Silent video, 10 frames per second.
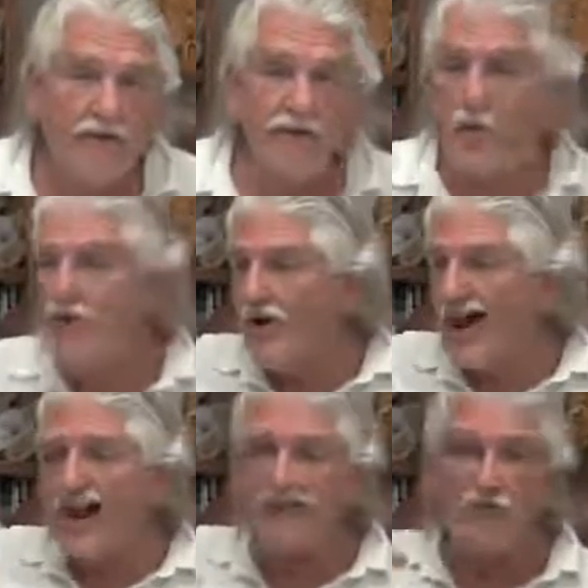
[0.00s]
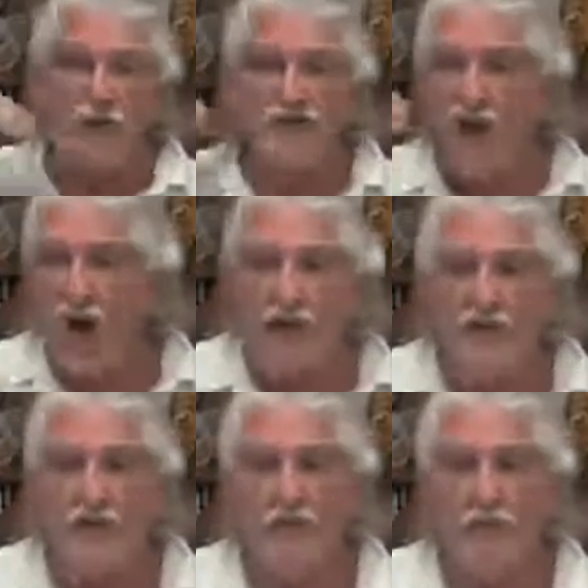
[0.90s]
So when you ask what's
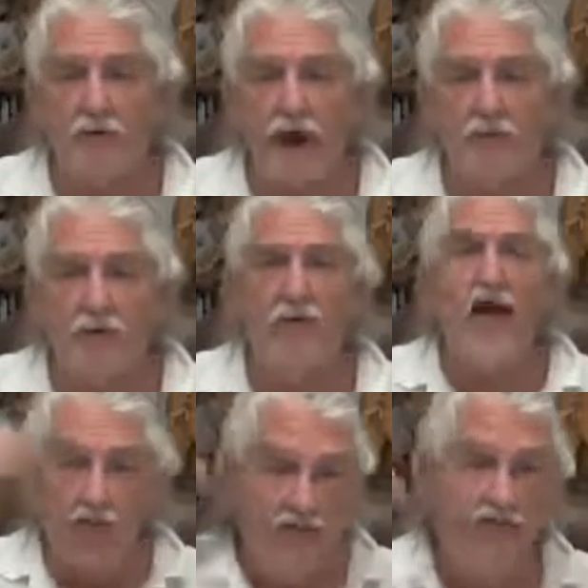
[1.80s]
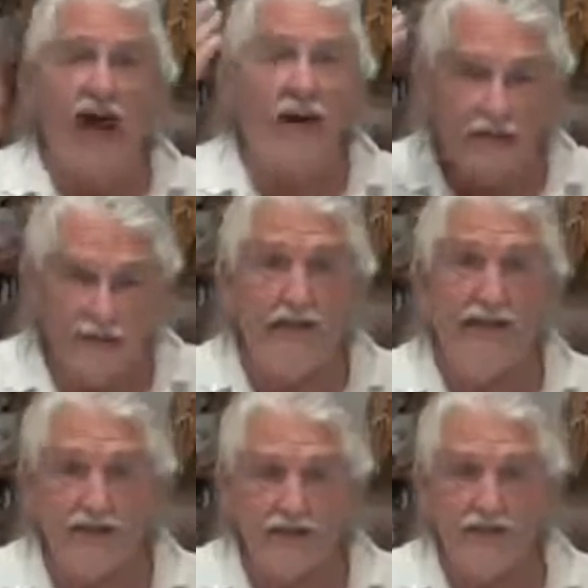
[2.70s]
causing the problem, that's
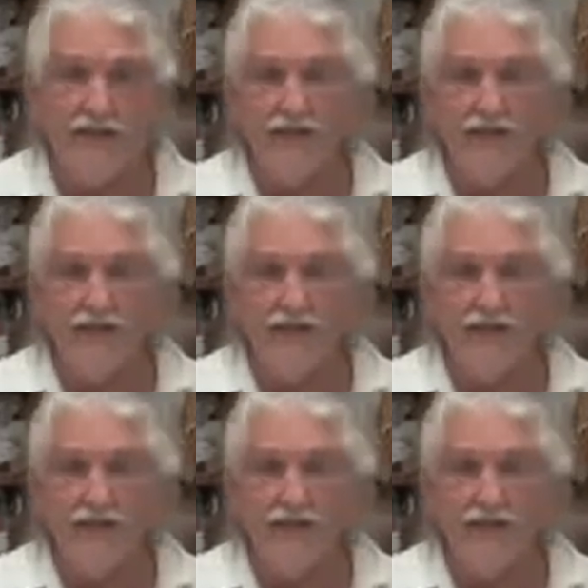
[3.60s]
it.